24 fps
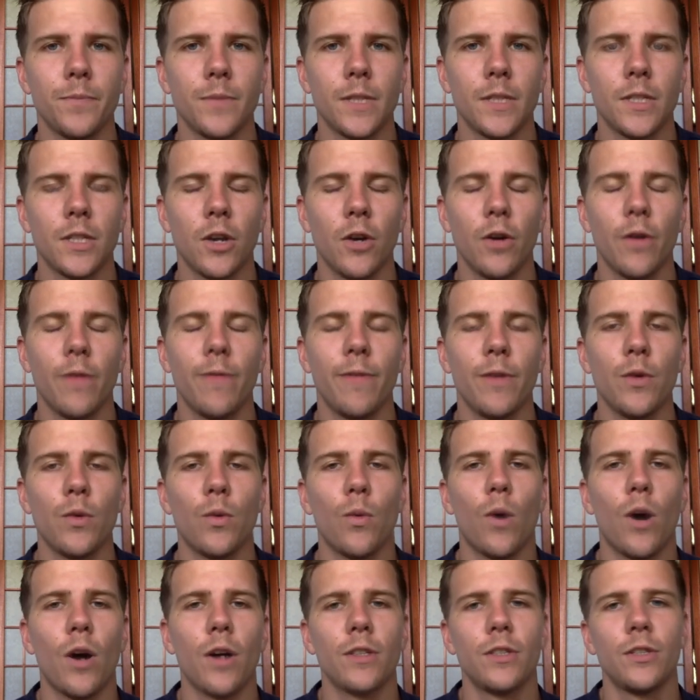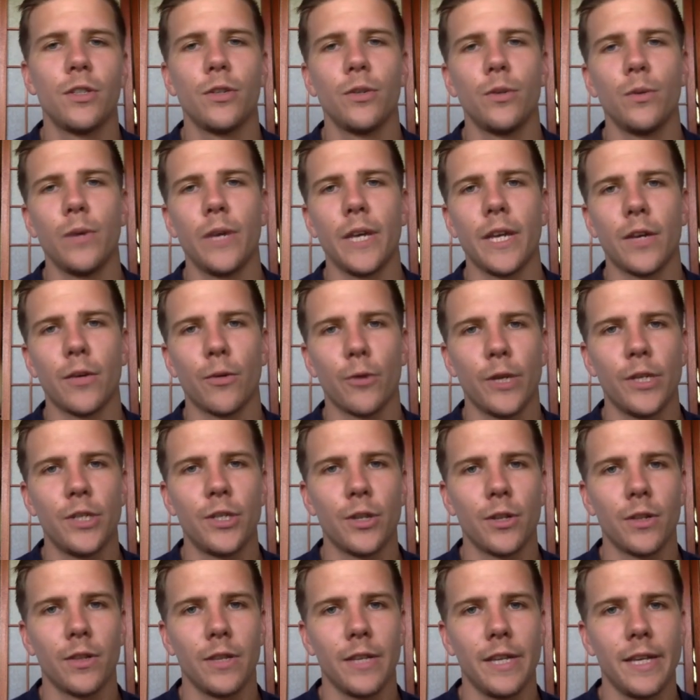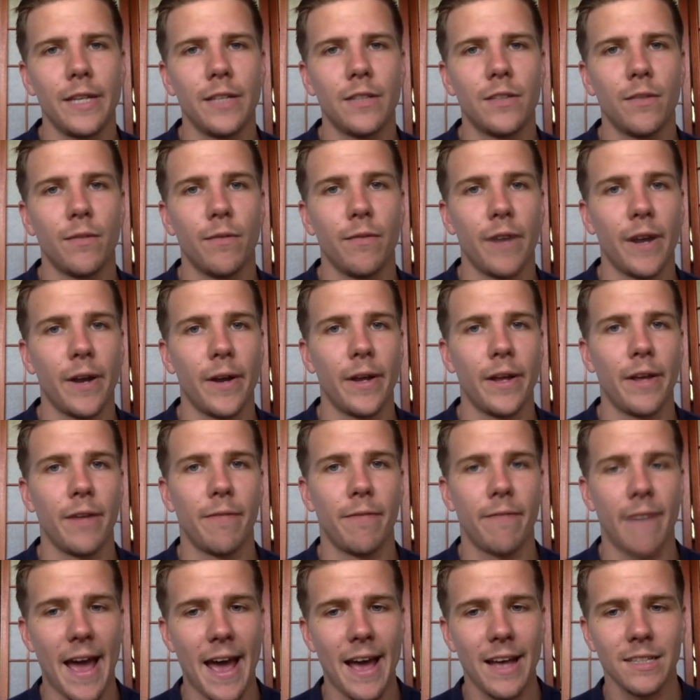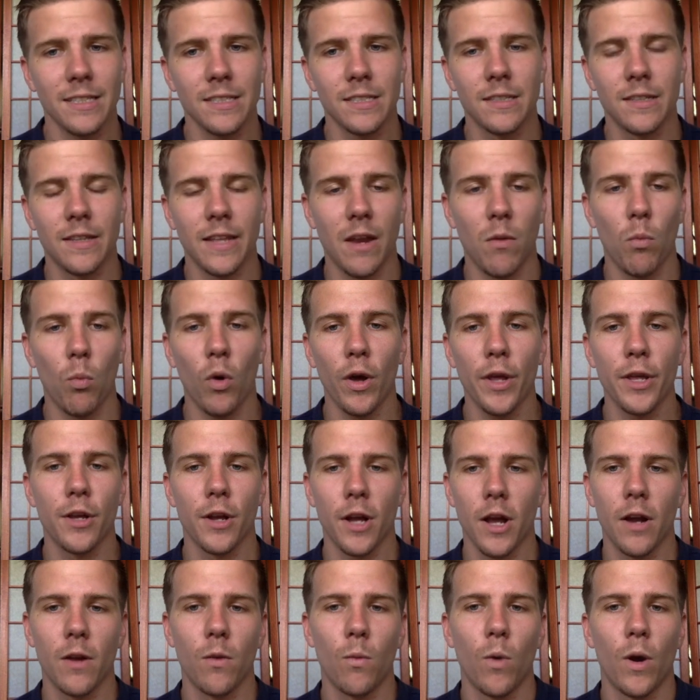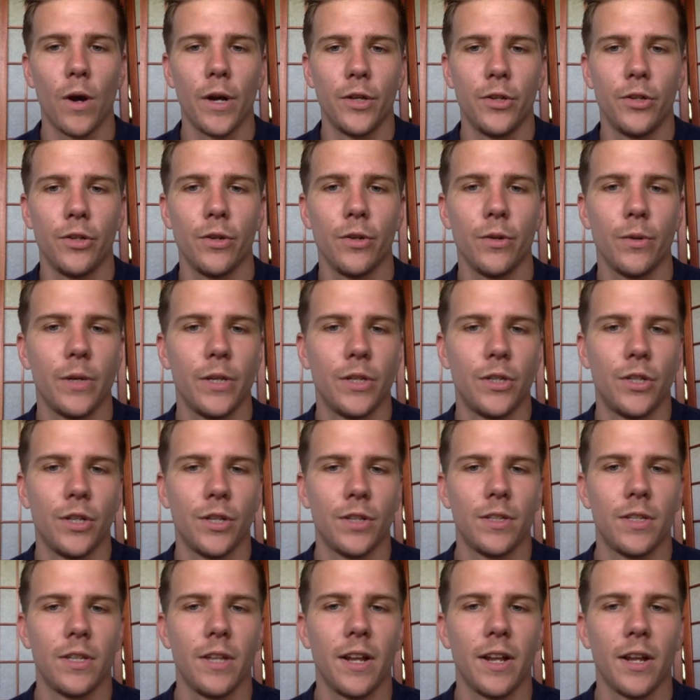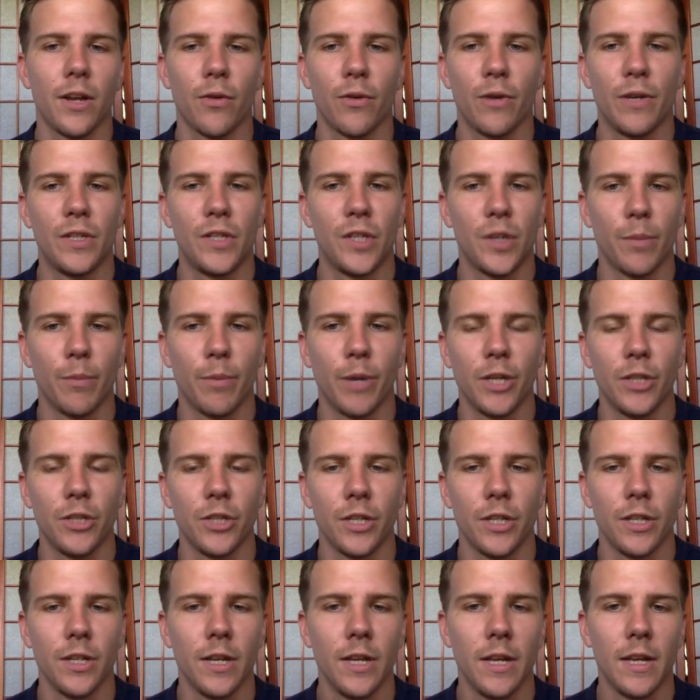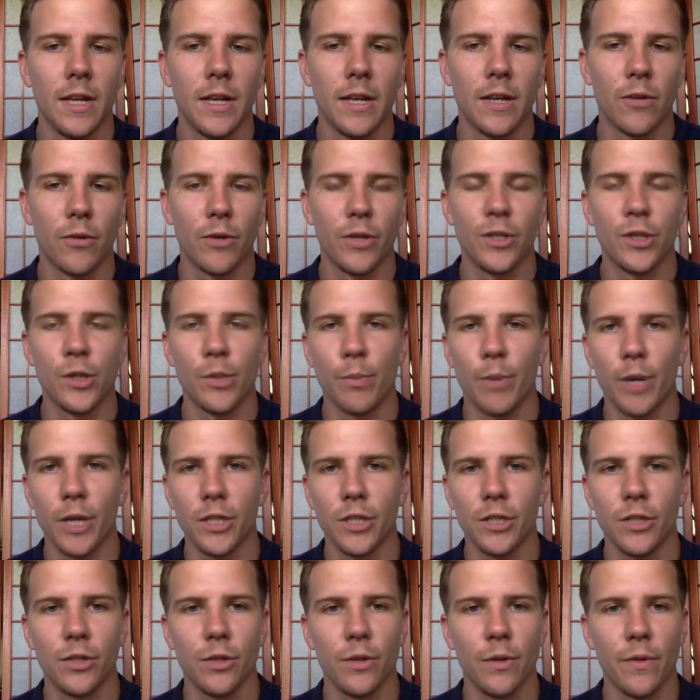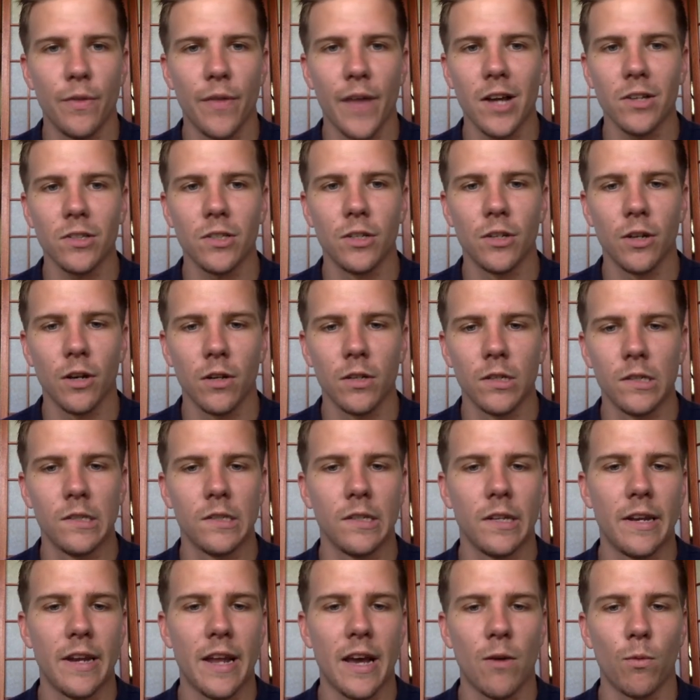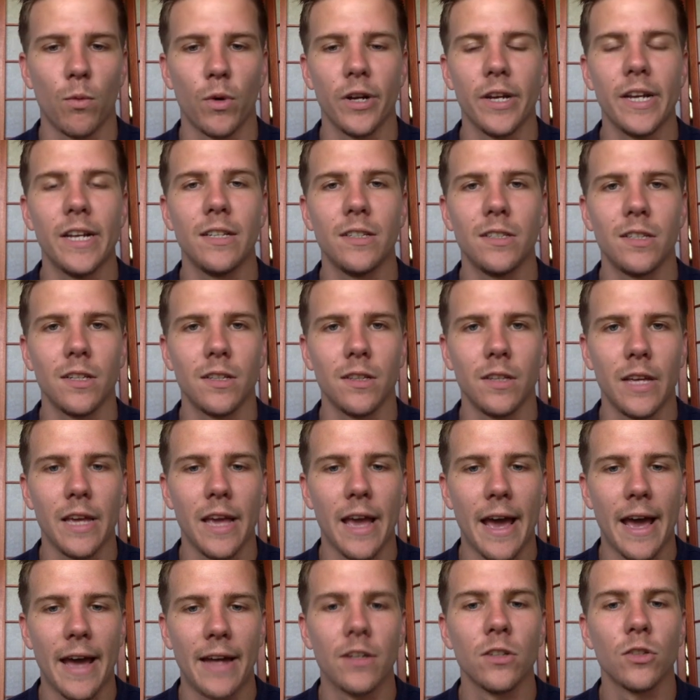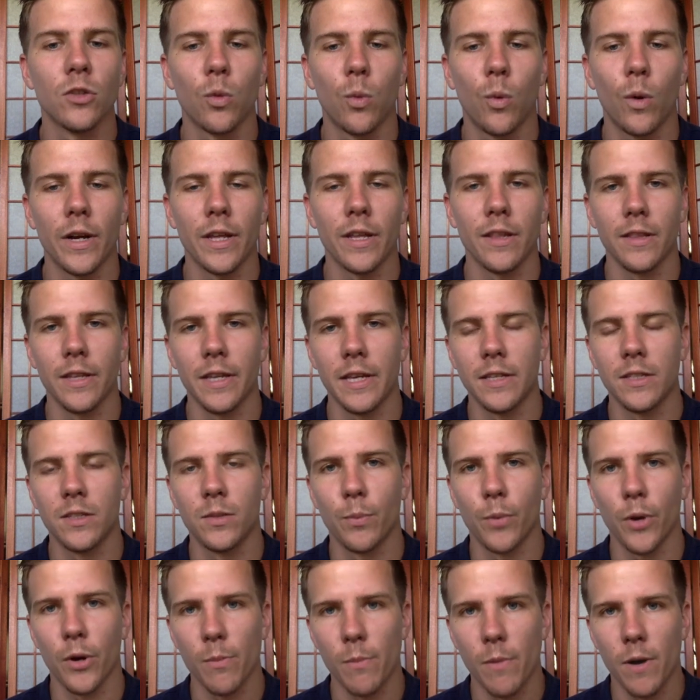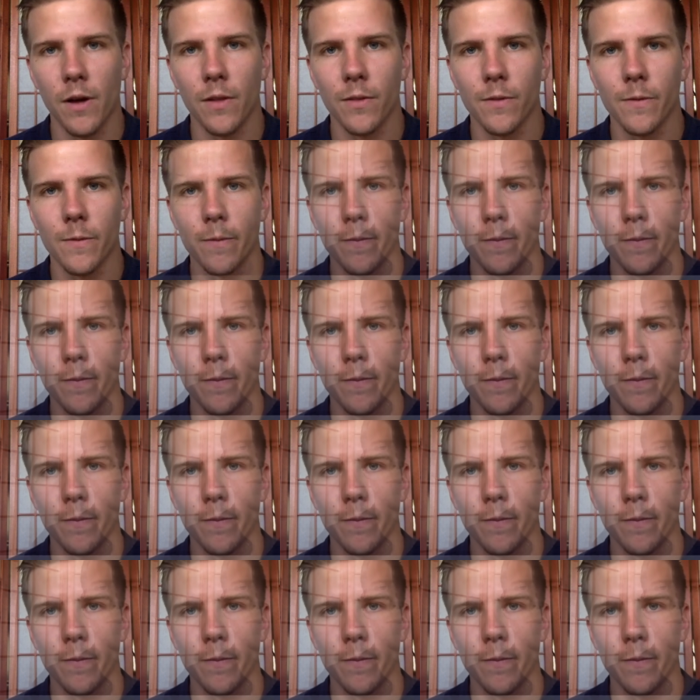So if you want to increase your leads very fast, then what you're going to want to do is just to increase your budget. Increase your budget to $1,000, and now we're instantly at 20 leads per month.